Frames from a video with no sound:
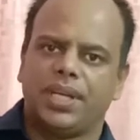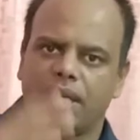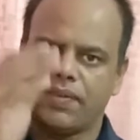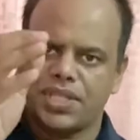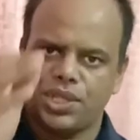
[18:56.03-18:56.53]

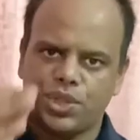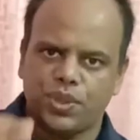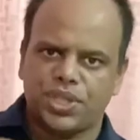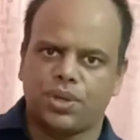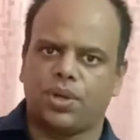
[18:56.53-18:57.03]
given
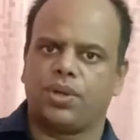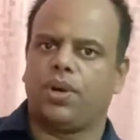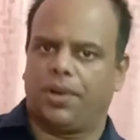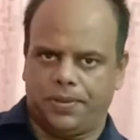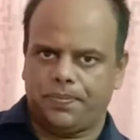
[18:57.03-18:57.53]
situation or
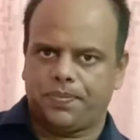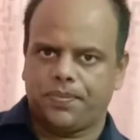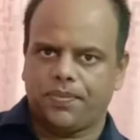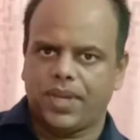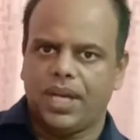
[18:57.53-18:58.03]
not.
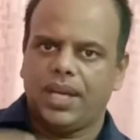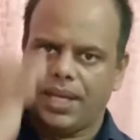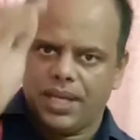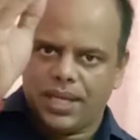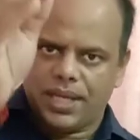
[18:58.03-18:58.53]

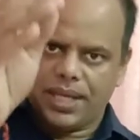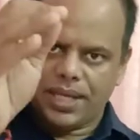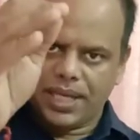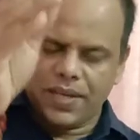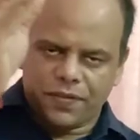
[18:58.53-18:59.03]

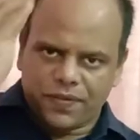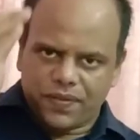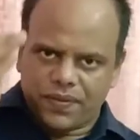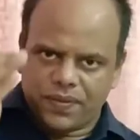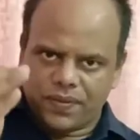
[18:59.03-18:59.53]
If
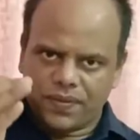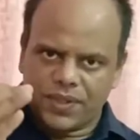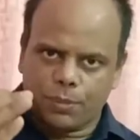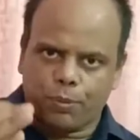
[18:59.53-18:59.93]
the